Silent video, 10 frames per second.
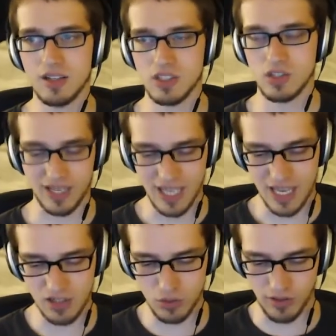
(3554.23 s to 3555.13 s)
So I
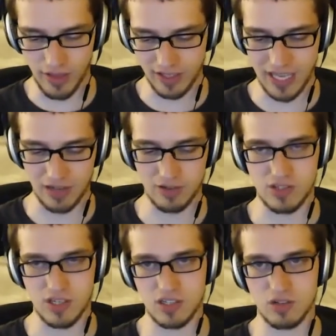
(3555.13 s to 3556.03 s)
can do all that
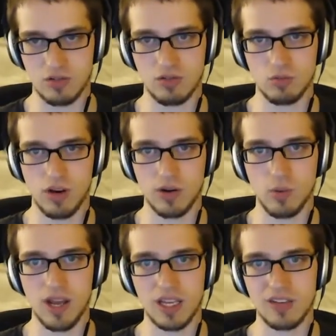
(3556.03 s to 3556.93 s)
categorization right
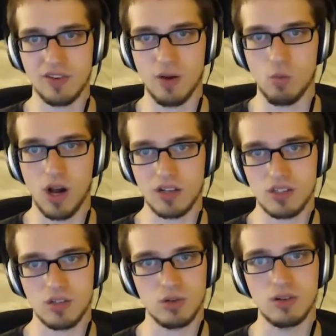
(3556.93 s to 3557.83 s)
away if I want
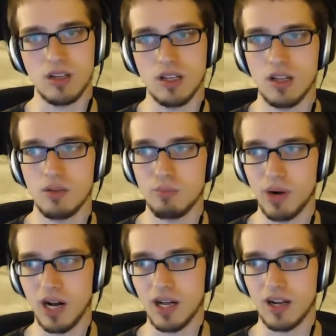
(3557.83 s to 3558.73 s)
to.
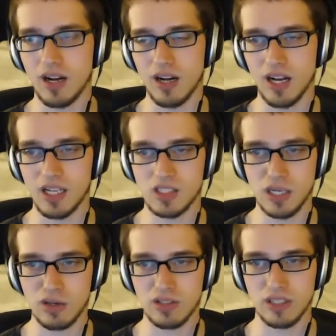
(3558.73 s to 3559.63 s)
But I
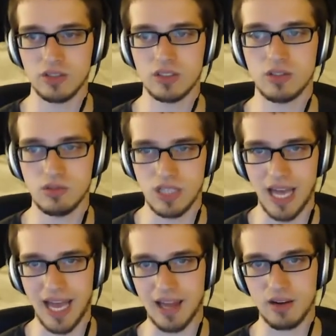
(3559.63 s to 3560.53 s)
generally only do
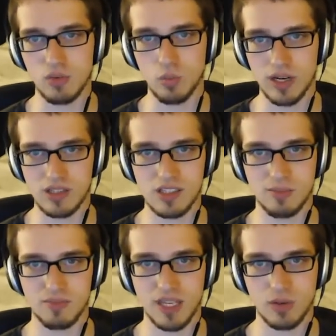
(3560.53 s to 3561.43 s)
that when it's
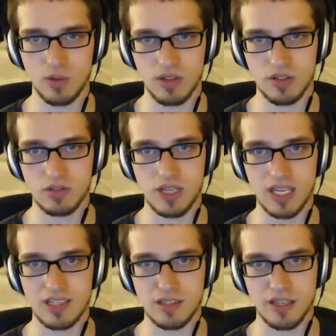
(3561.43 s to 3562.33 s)
something where the due
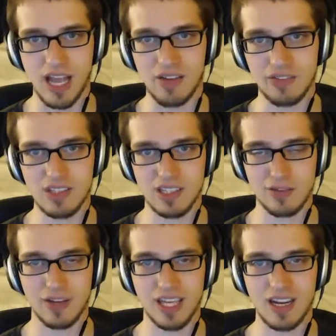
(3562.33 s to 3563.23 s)
date is like obvious. Like
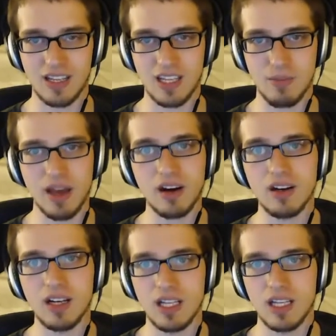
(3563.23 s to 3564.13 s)
if I get an
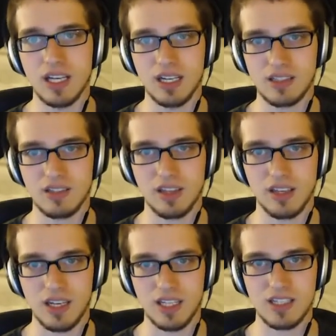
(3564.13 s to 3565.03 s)
email and it's
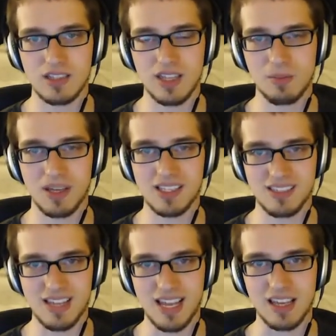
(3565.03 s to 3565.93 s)
like, I need this thing by
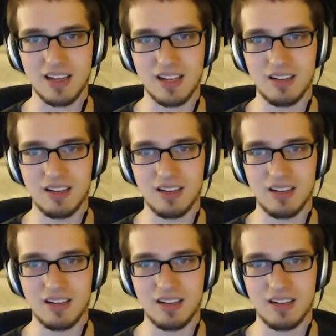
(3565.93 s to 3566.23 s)
this date,